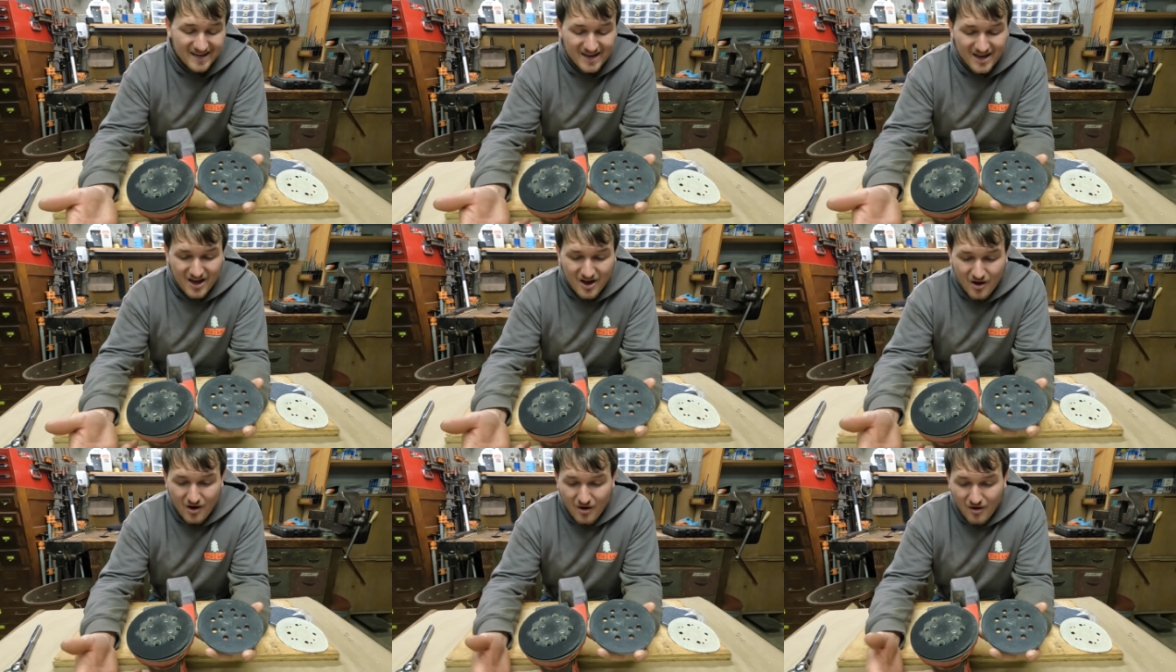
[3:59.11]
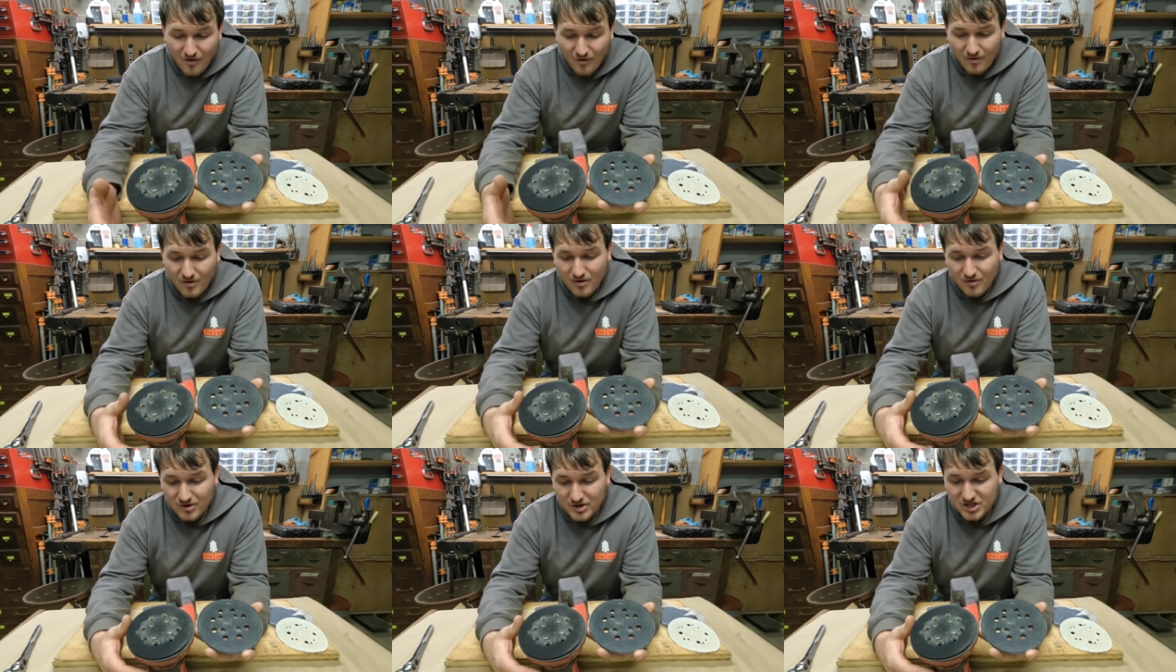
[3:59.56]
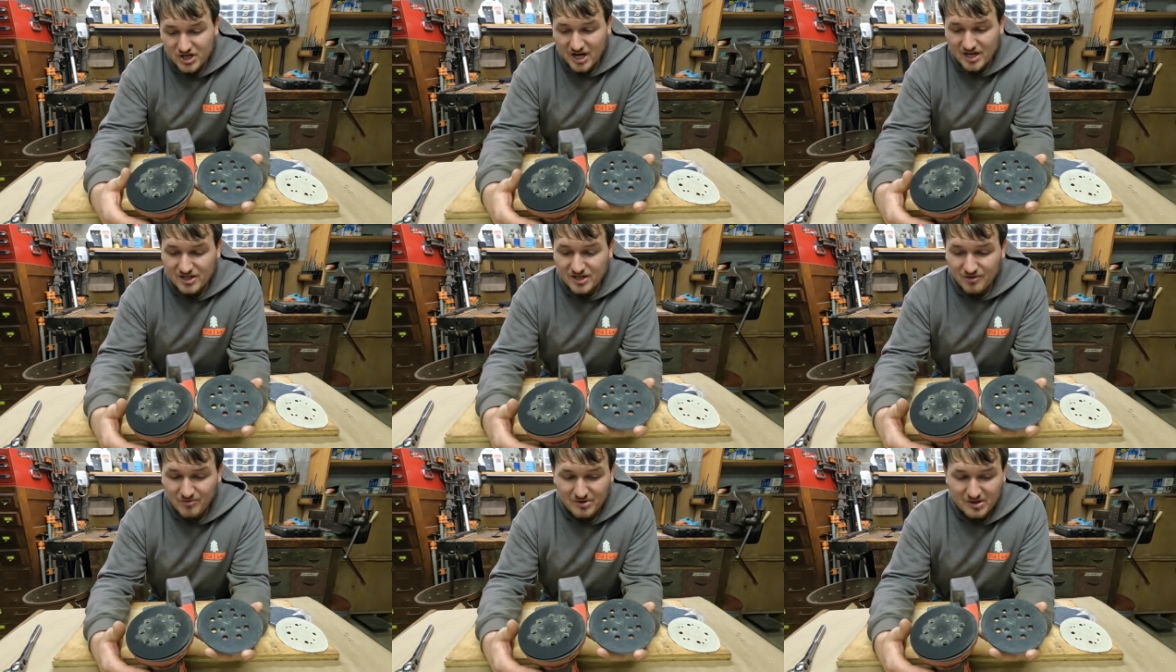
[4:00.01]
Gentle. Gentle. or, or
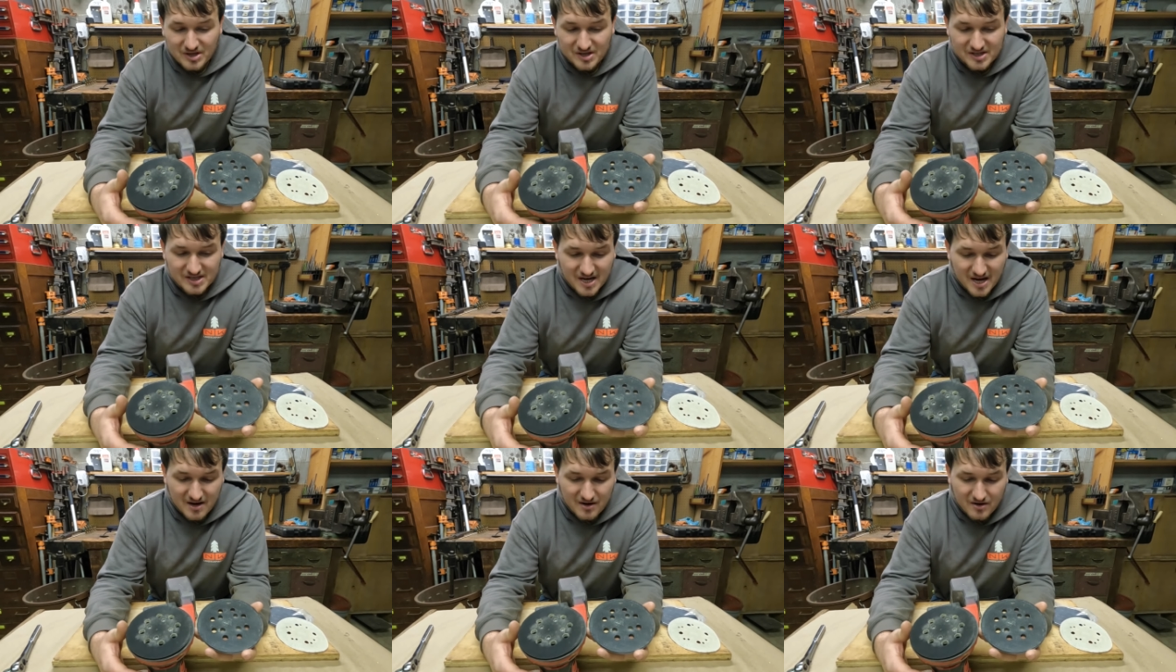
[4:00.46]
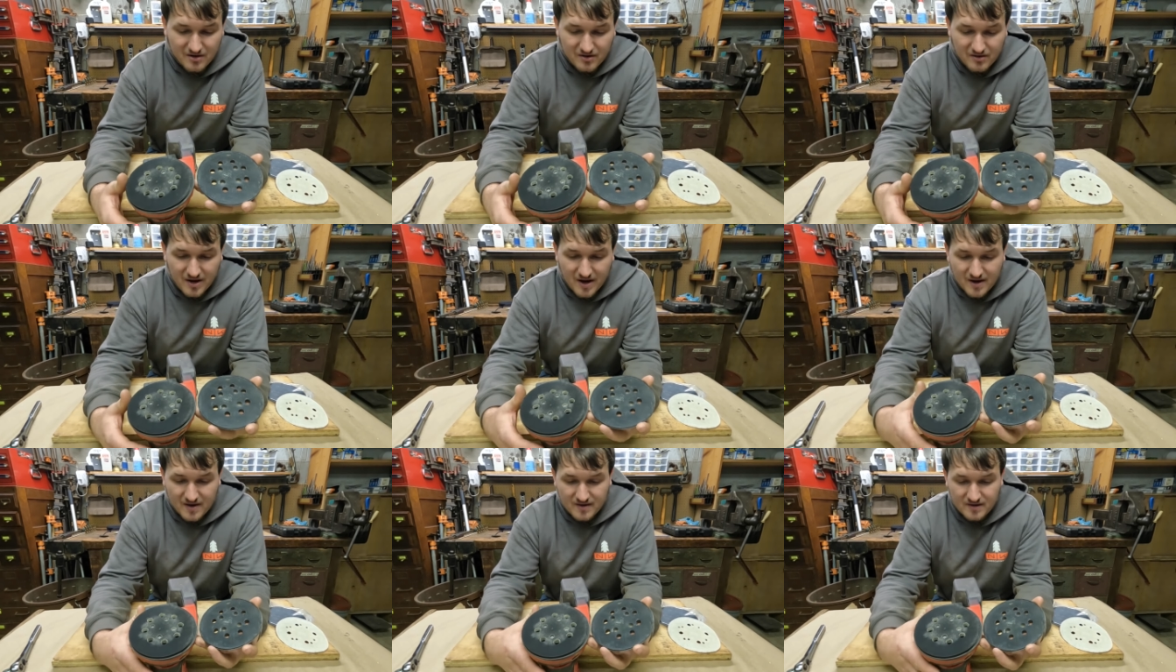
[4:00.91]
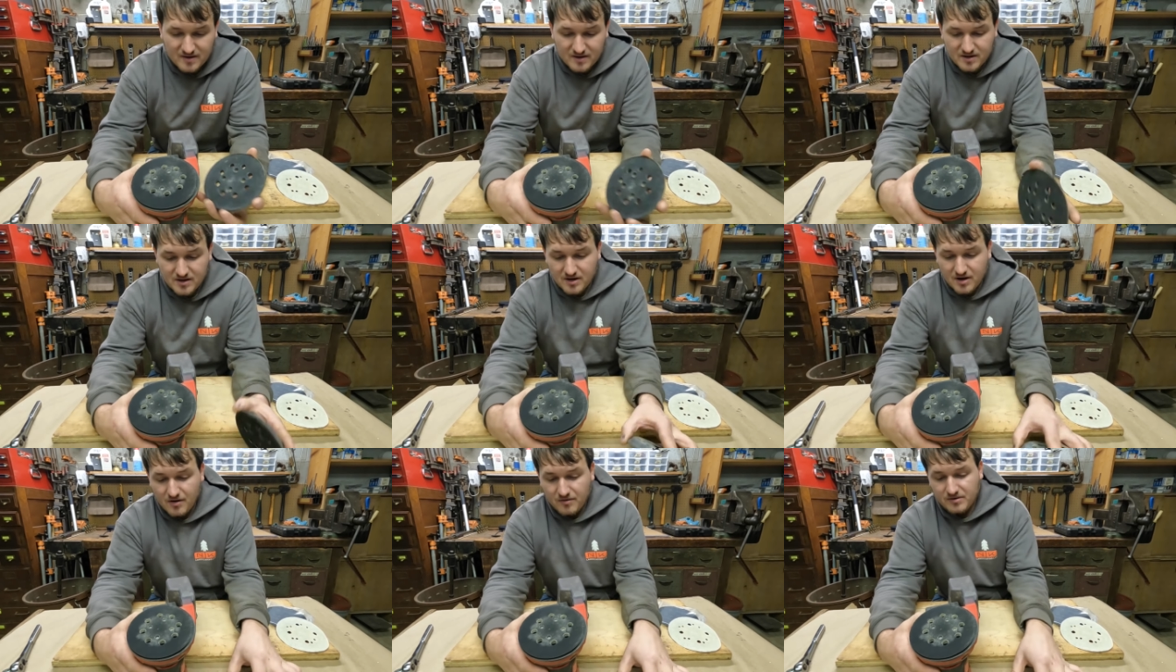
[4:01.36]
gentle with the sander.
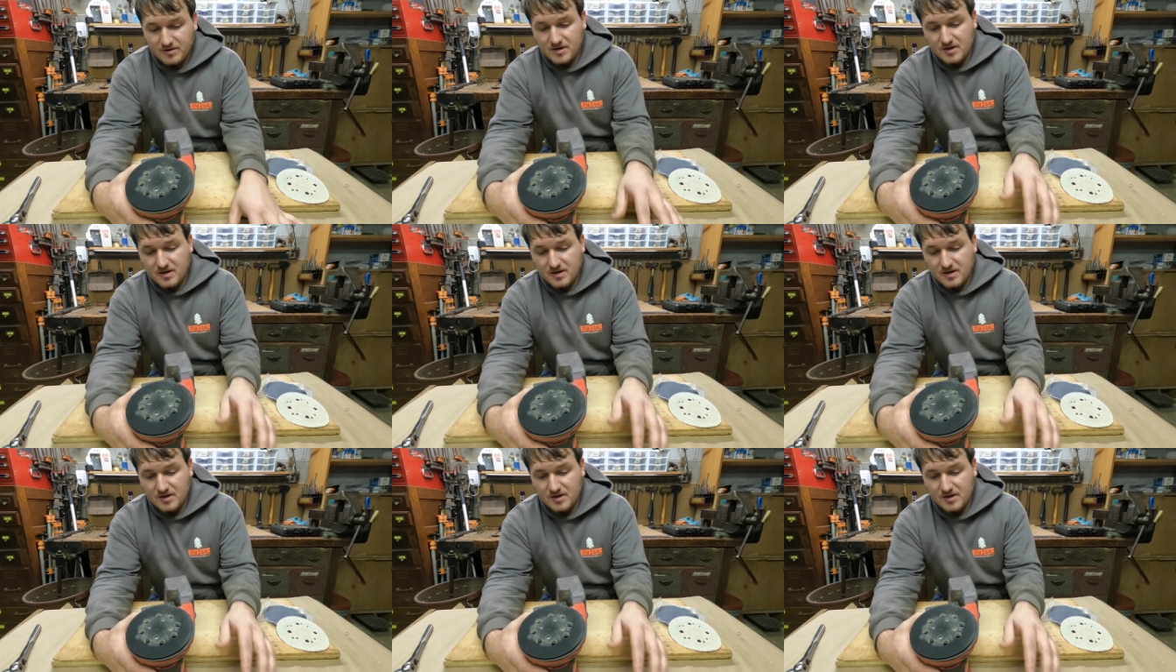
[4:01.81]
And, you know,